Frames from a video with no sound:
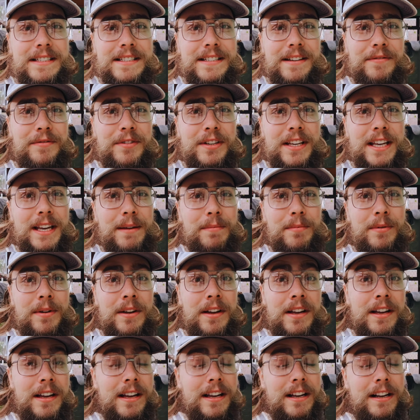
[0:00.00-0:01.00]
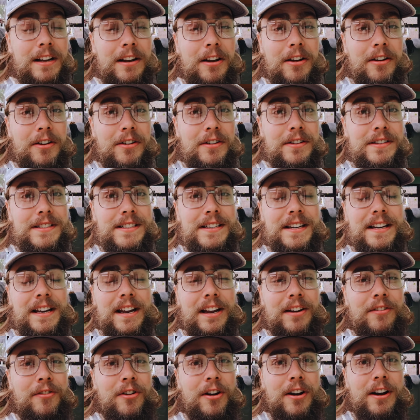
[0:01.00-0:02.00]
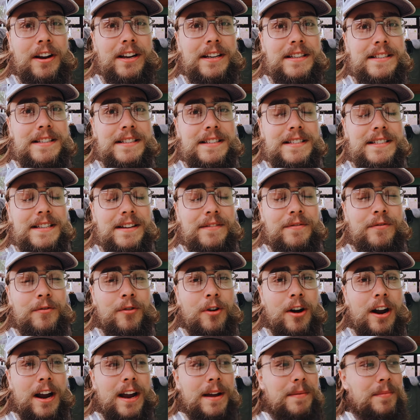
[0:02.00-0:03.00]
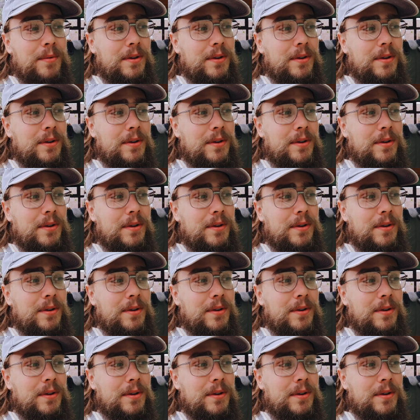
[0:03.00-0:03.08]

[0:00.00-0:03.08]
and stuff to keep clothes and electronics and stuff dry,